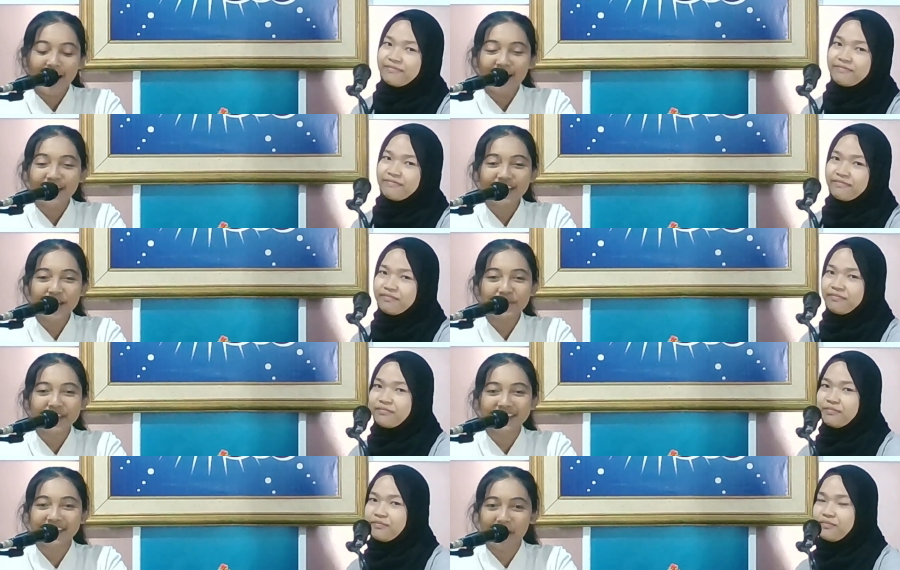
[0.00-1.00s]
Speaker 1: her name
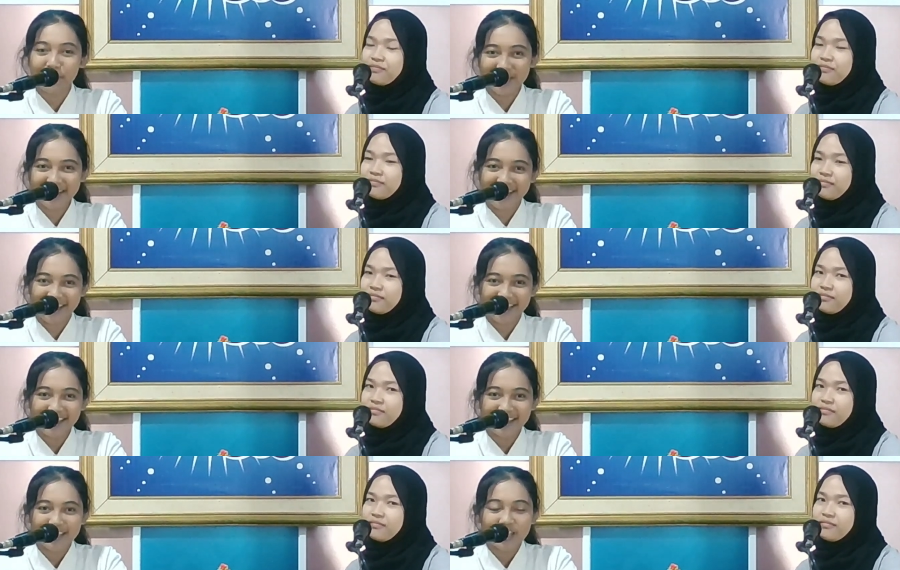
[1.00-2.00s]
is Amelia
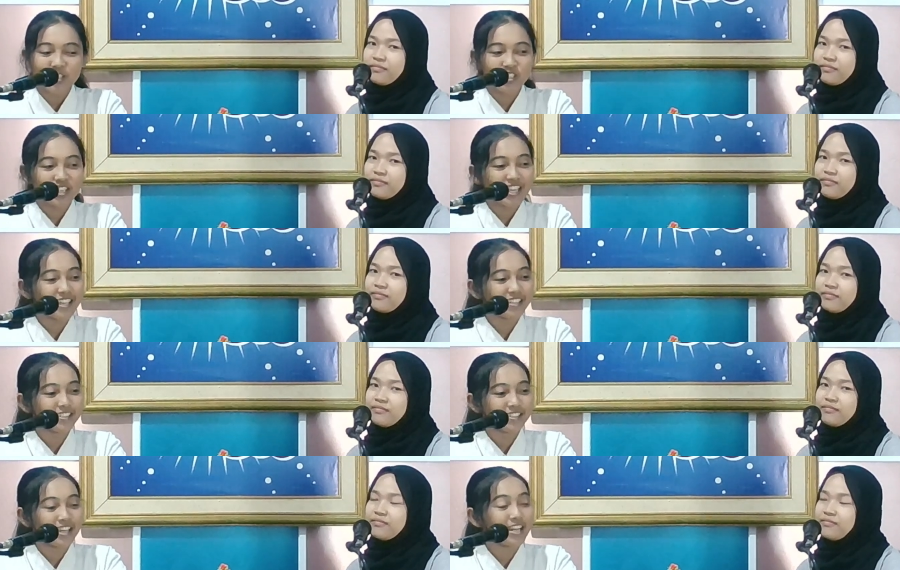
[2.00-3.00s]
she
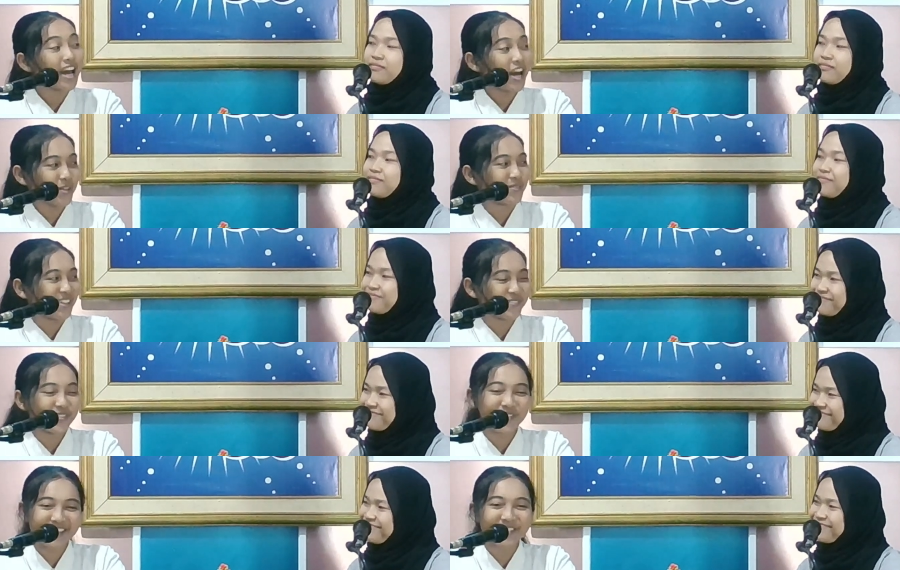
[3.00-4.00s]
is an alumni
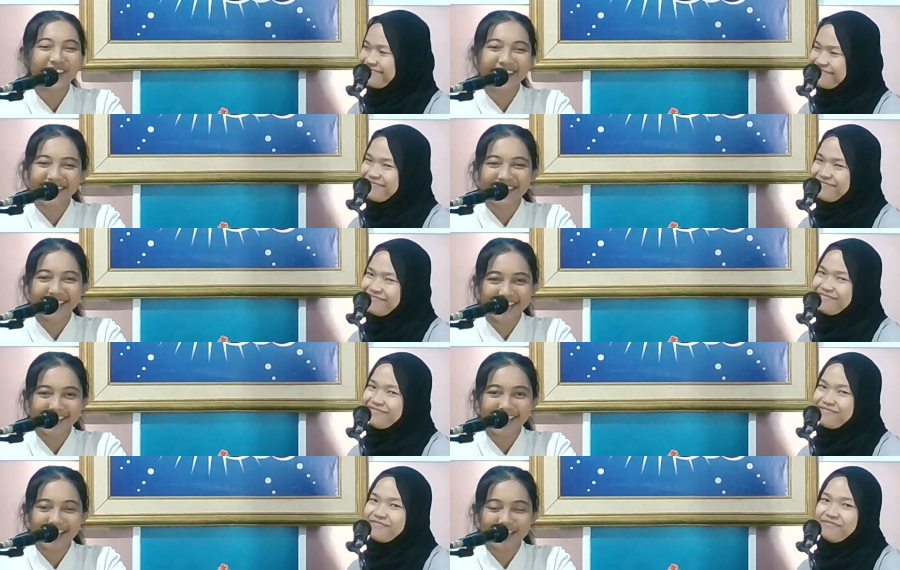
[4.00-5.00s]
from SM hmm. Tiga
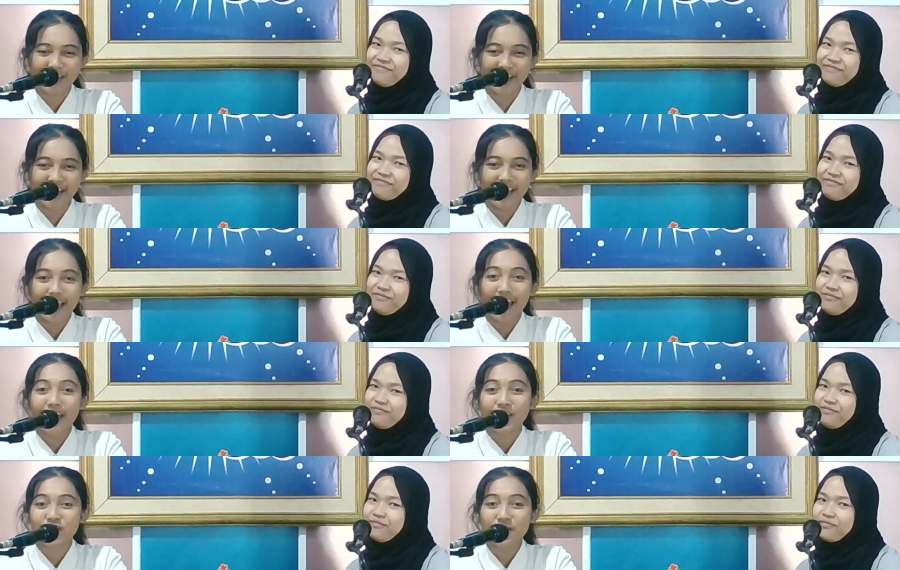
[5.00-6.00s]
Singaraja,
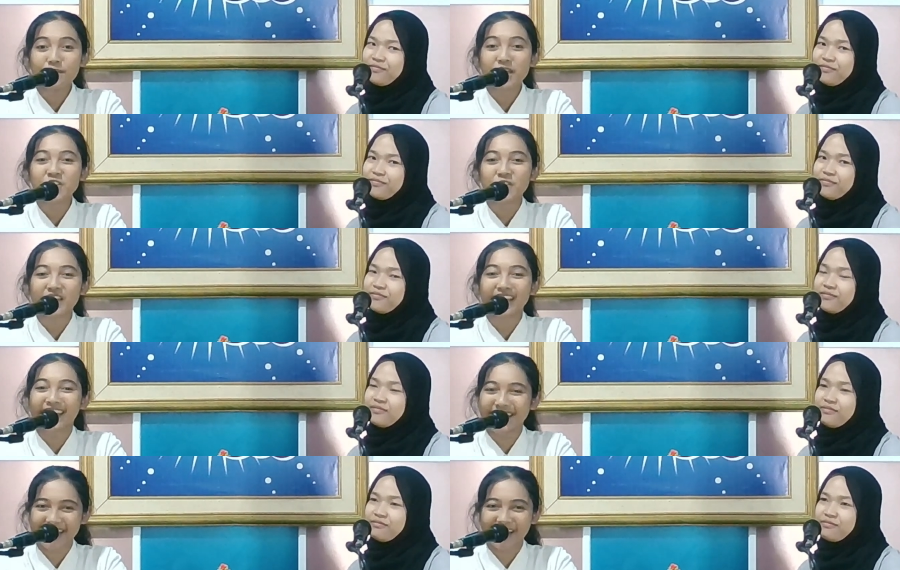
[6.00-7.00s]
and she majoring
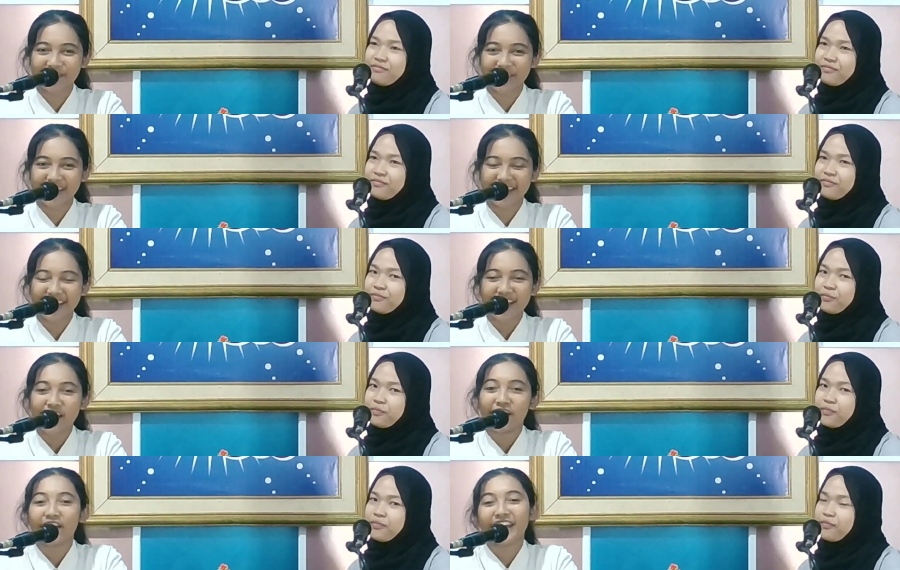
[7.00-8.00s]
in DKV.
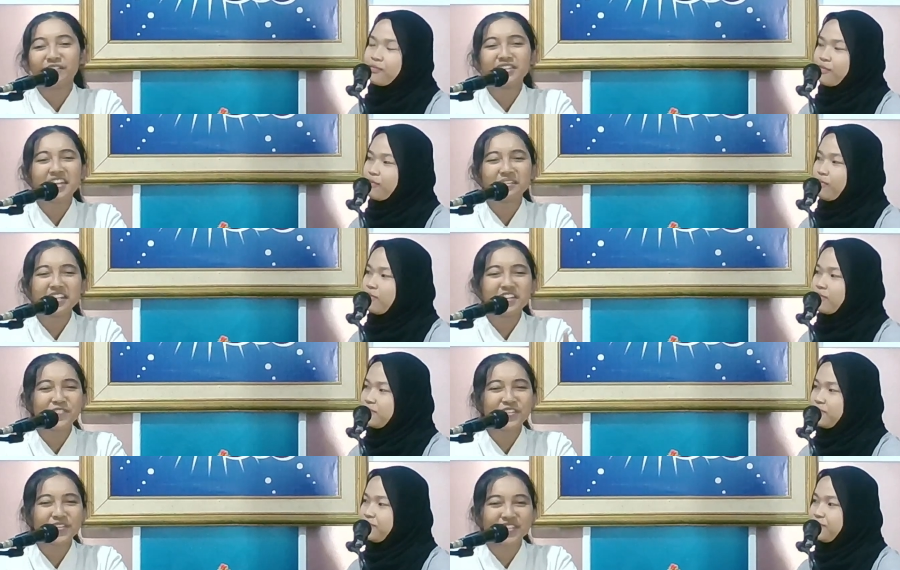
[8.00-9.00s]
Okay, without any
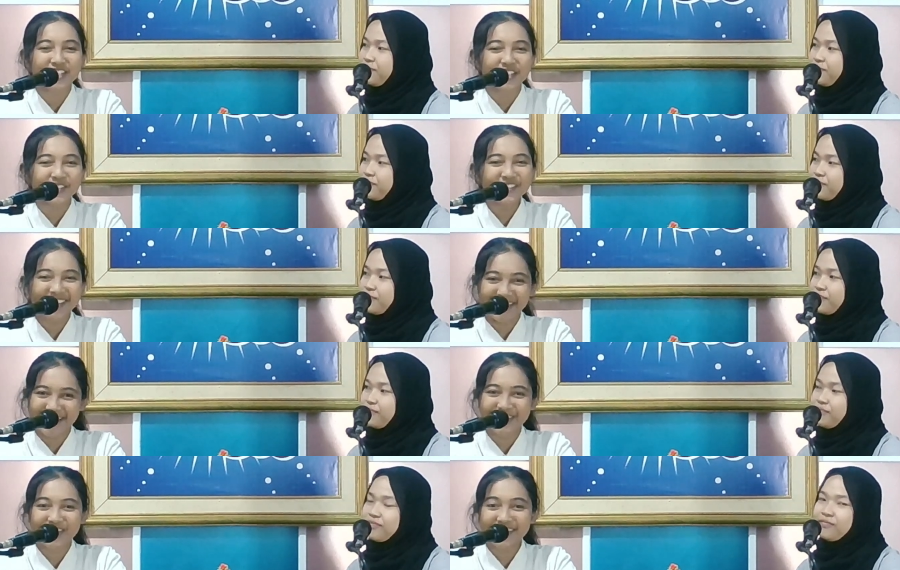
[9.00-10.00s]
further ado,
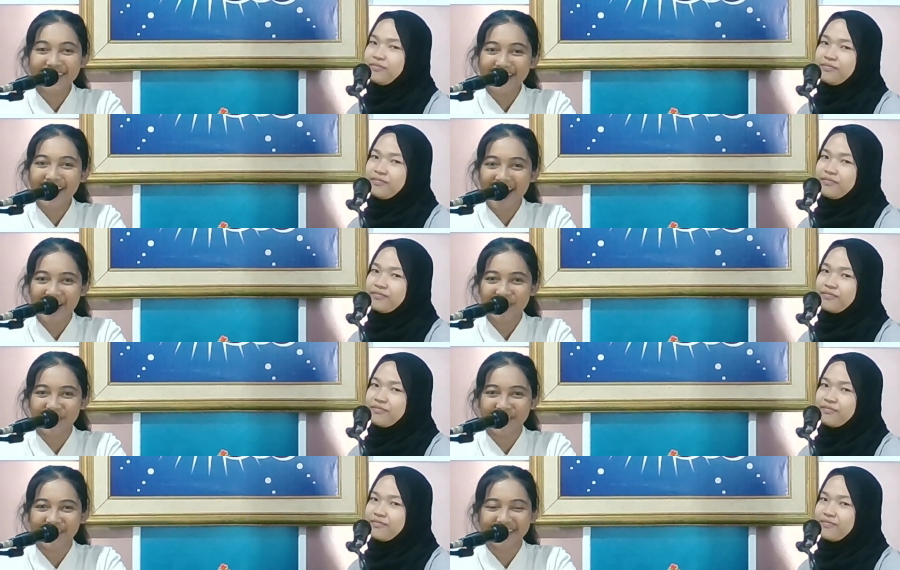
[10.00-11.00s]
let's just say hi to
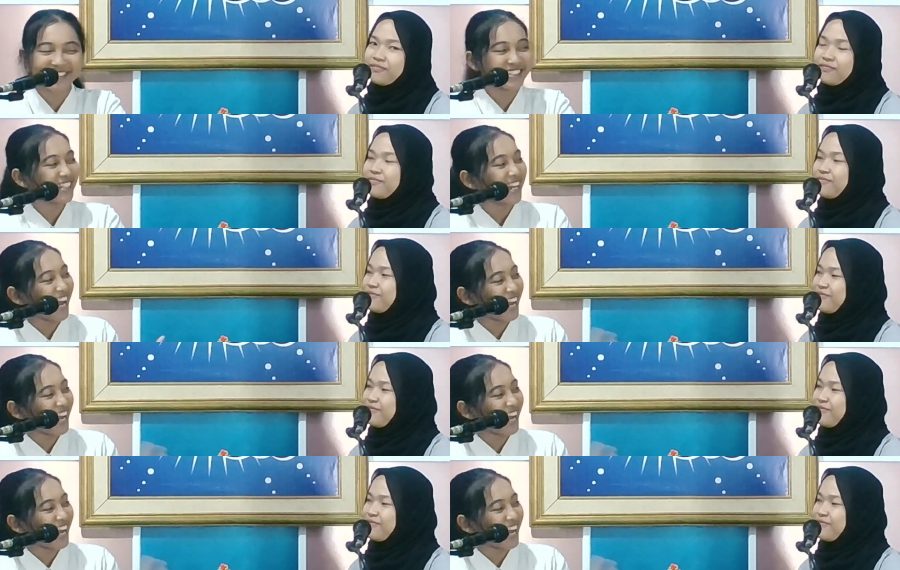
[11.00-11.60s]
her. Hi,